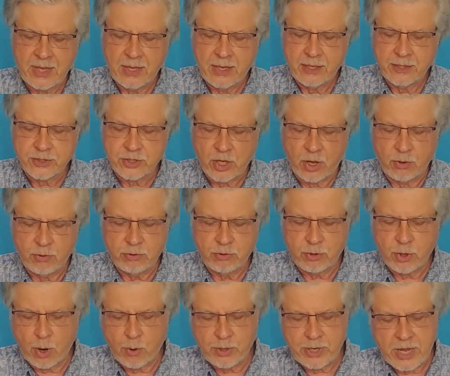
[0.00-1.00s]
So
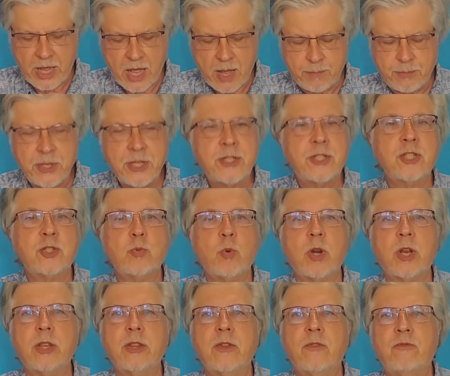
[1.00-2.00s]
growing up, this is one
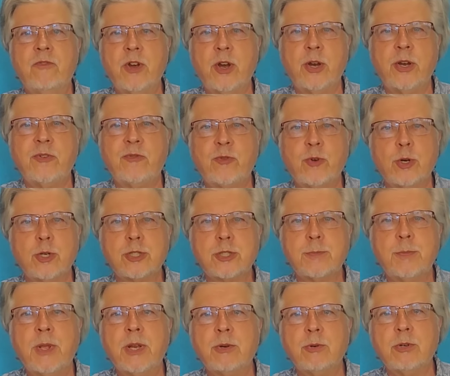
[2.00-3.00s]
of the very first
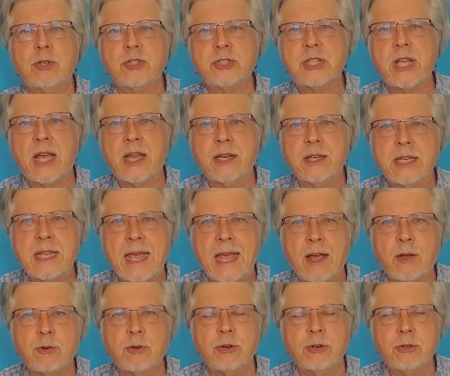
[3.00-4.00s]
minerals I
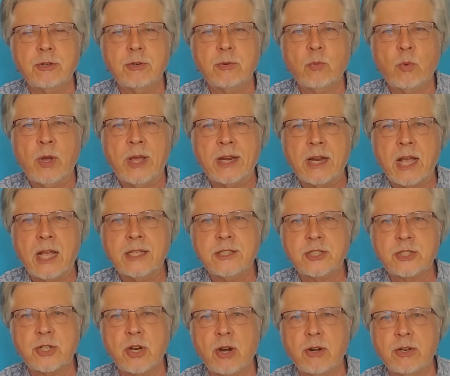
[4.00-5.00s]
encountered when I
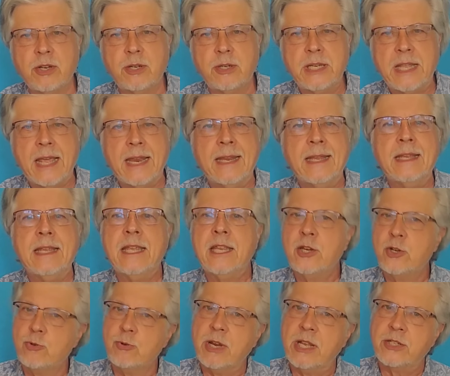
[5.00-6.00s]
started getting
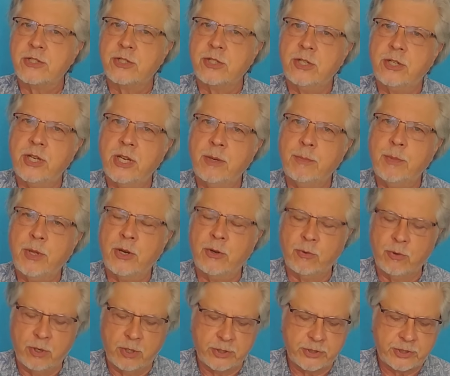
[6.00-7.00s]
interested in
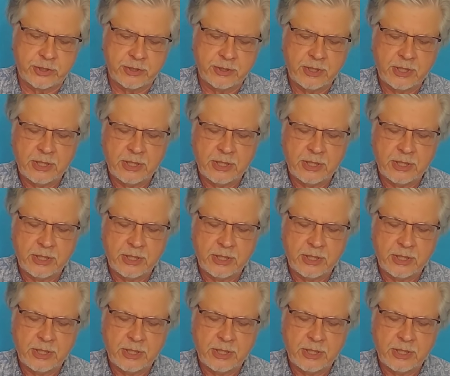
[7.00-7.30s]
minerals.